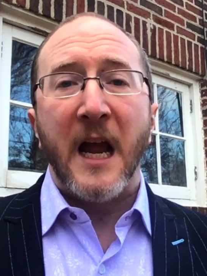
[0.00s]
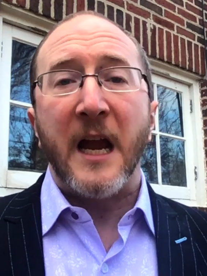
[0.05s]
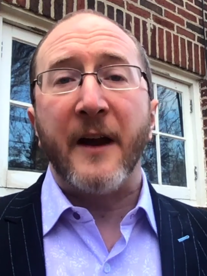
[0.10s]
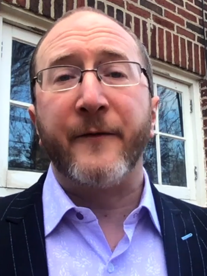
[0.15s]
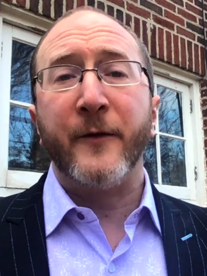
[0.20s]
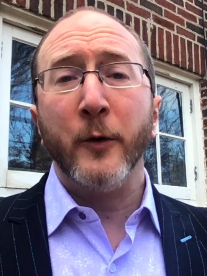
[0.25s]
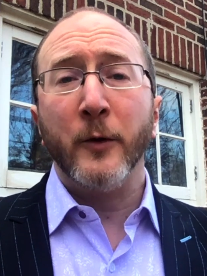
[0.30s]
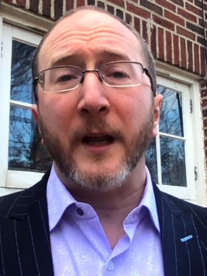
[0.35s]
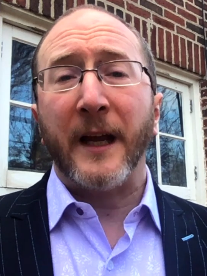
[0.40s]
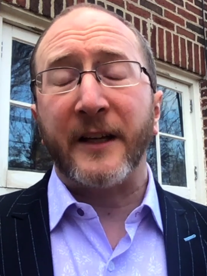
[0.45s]

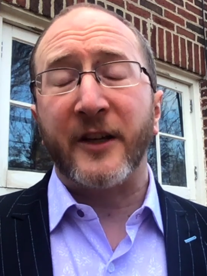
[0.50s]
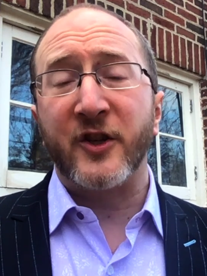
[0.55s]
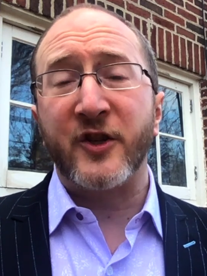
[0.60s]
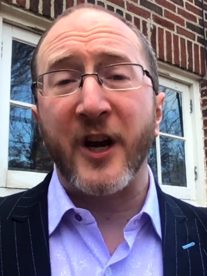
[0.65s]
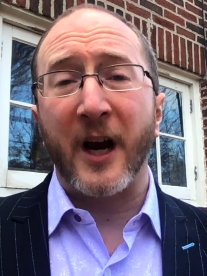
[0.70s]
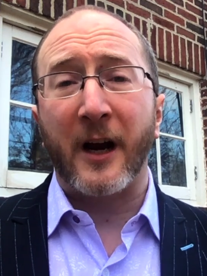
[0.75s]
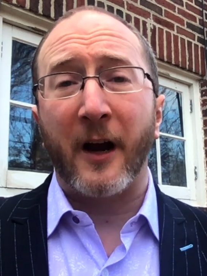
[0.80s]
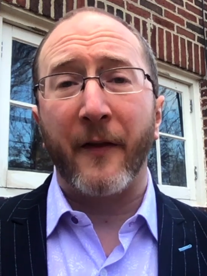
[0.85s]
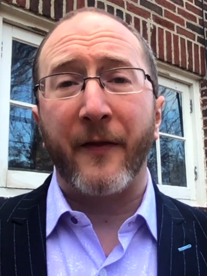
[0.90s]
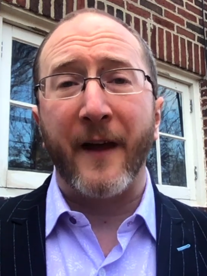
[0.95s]
If you'd like to
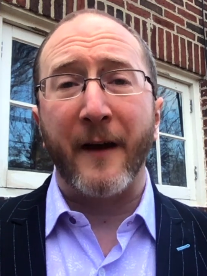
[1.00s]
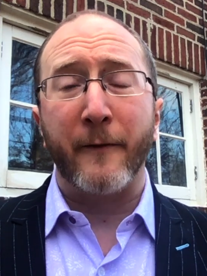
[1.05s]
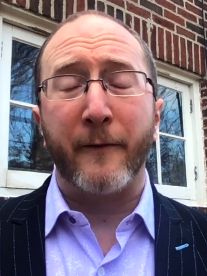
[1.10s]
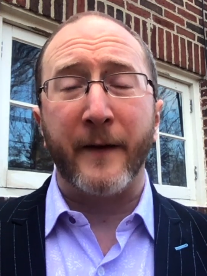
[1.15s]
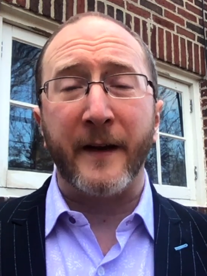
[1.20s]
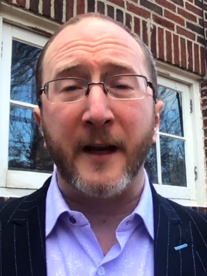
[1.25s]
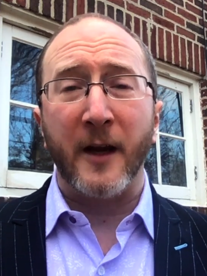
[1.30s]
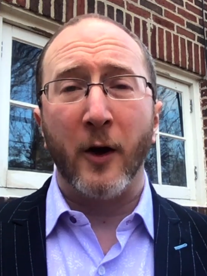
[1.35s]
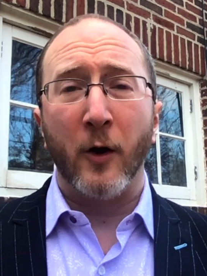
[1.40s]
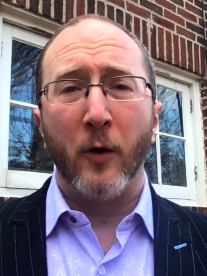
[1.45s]
check out that
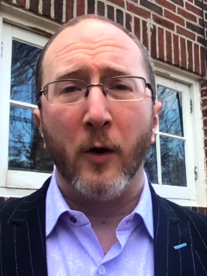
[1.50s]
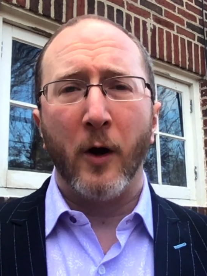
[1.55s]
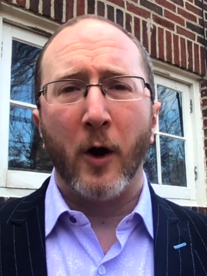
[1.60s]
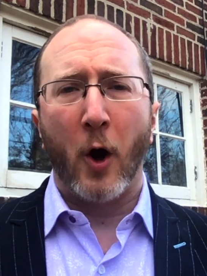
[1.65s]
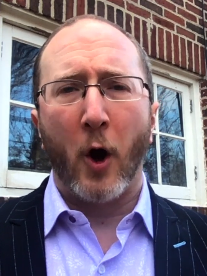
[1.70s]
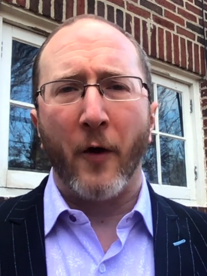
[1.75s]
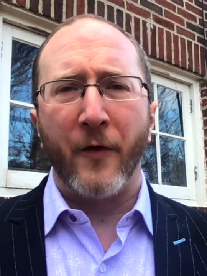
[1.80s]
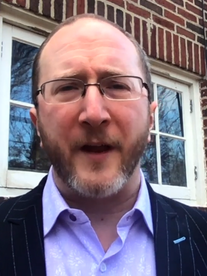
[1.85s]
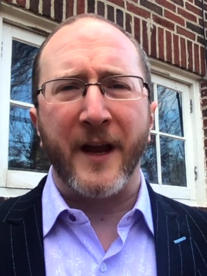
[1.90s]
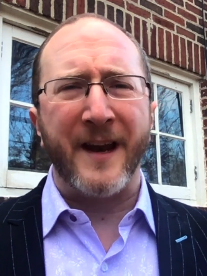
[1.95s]
video
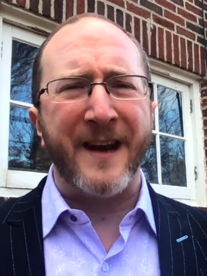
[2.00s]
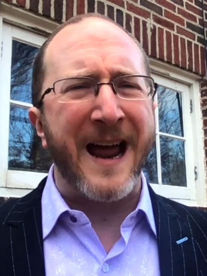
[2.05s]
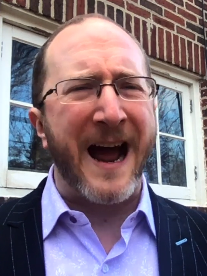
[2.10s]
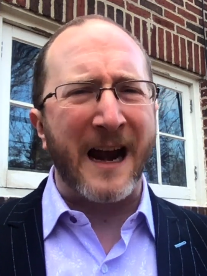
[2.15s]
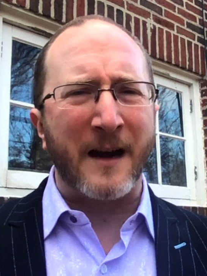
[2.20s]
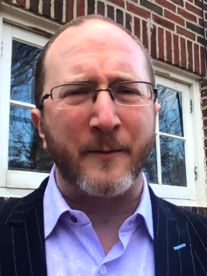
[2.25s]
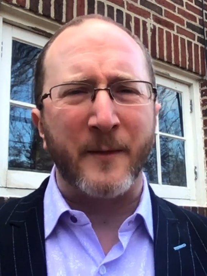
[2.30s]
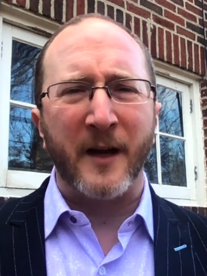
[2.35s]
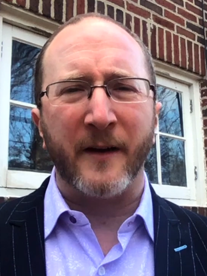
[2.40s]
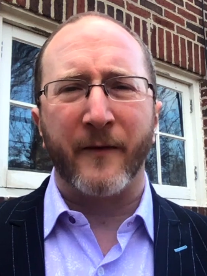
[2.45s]
on the
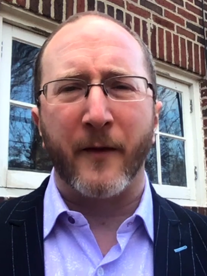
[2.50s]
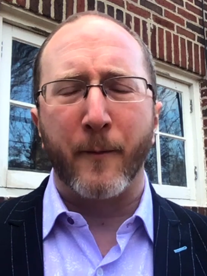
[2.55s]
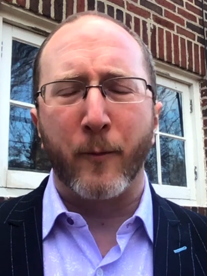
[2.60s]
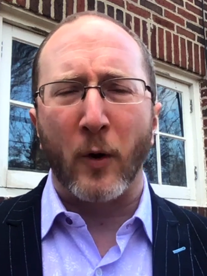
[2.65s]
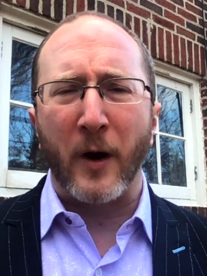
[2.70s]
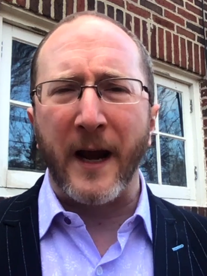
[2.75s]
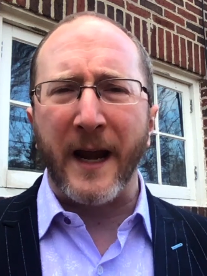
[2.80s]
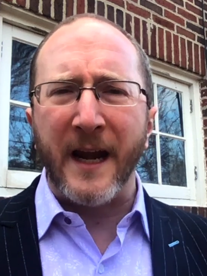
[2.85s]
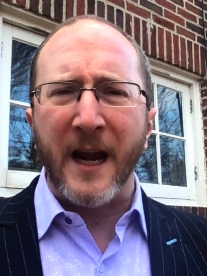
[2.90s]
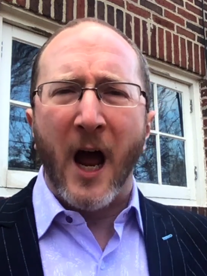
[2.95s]
anatomy of the
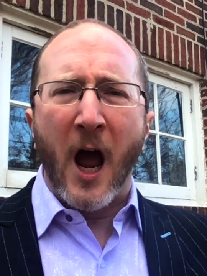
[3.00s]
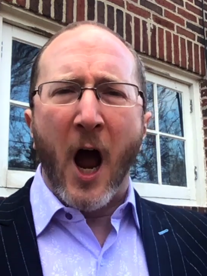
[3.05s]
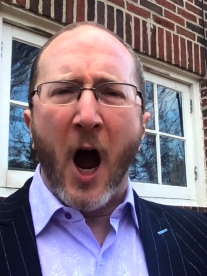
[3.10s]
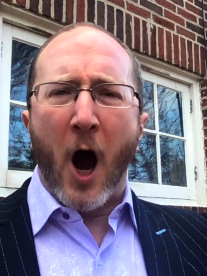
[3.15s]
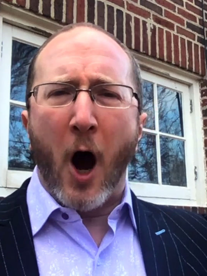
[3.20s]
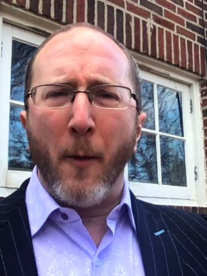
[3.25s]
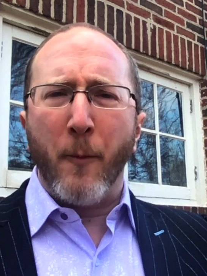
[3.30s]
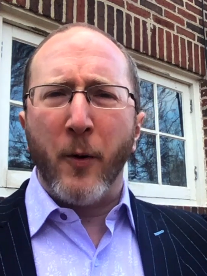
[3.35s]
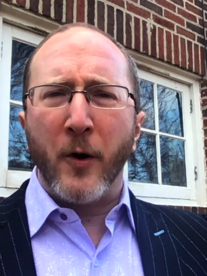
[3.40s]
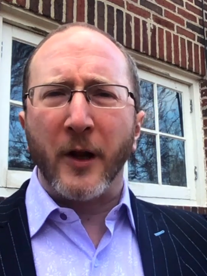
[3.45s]
brain,
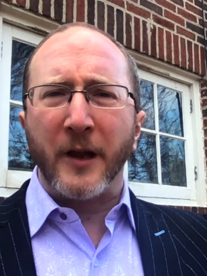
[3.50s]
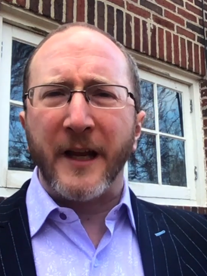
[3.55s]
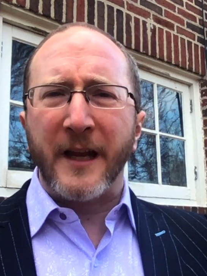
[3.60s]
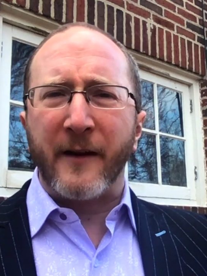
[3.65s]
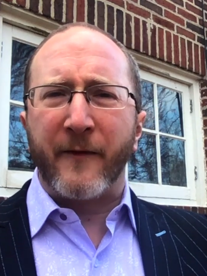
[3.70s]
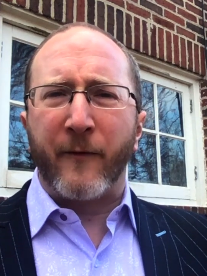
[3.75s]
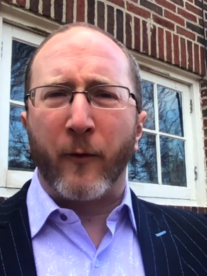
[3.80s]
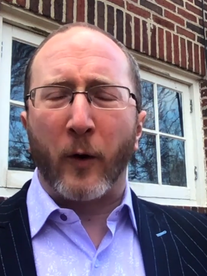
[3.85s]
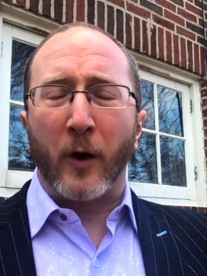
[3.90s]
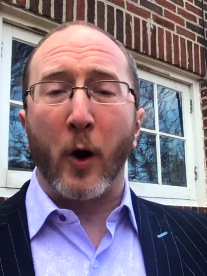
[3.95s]
I'll put a
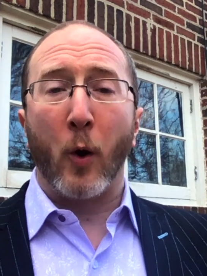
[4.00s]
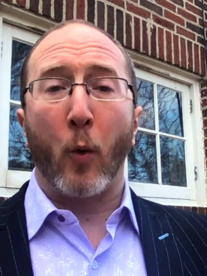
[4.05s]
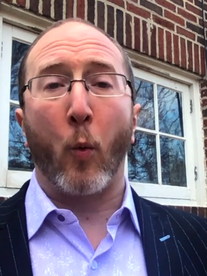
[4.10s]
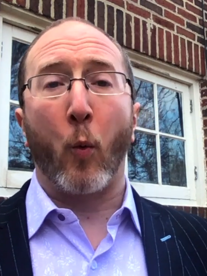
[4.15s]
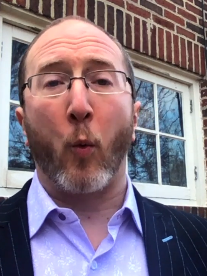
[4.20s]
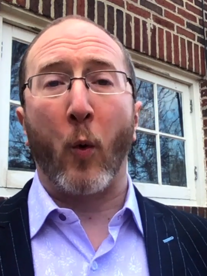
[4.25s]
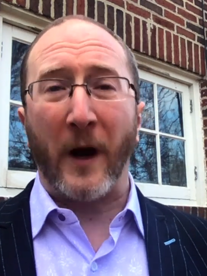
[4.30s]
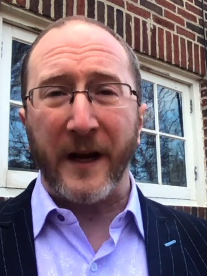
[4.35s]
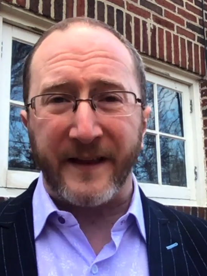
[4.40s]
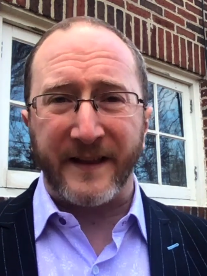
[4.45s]
link for it
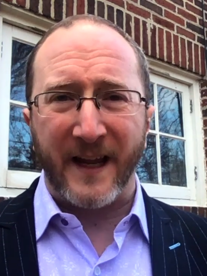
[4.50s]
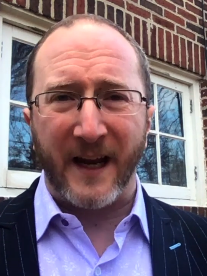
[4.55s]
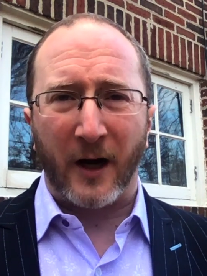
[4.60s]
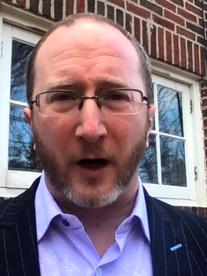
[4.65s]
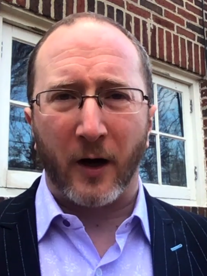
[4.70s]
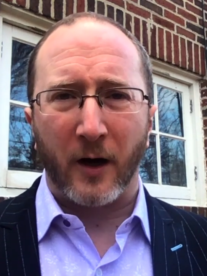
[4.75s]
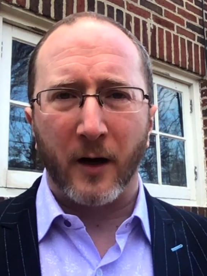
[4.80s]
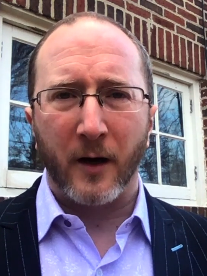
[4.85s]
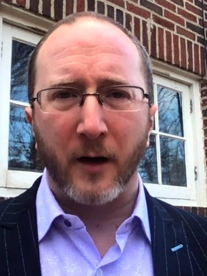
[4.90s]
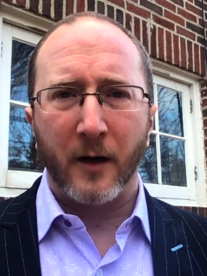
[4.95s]
right
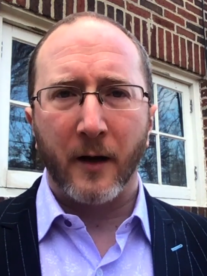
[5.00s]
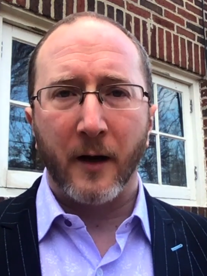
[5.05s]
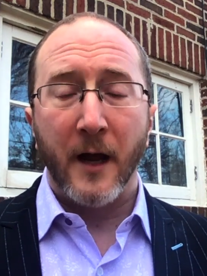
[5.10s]
there.